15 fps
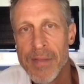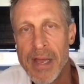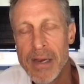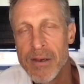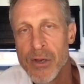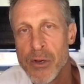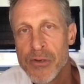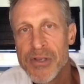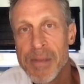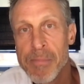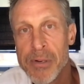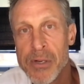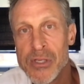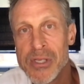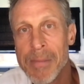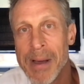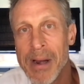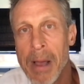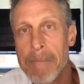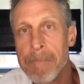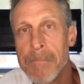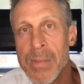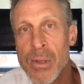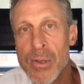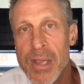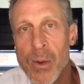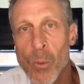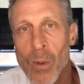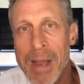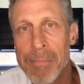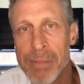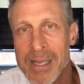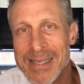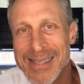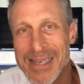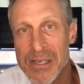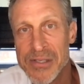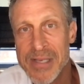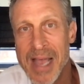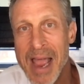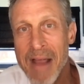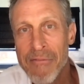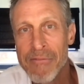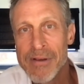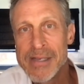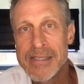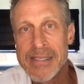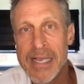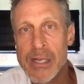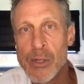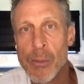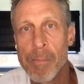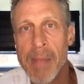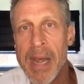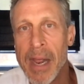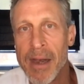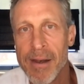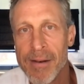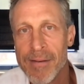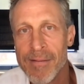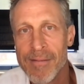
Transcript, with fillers: that usually produce about a million white blood cells every single minute.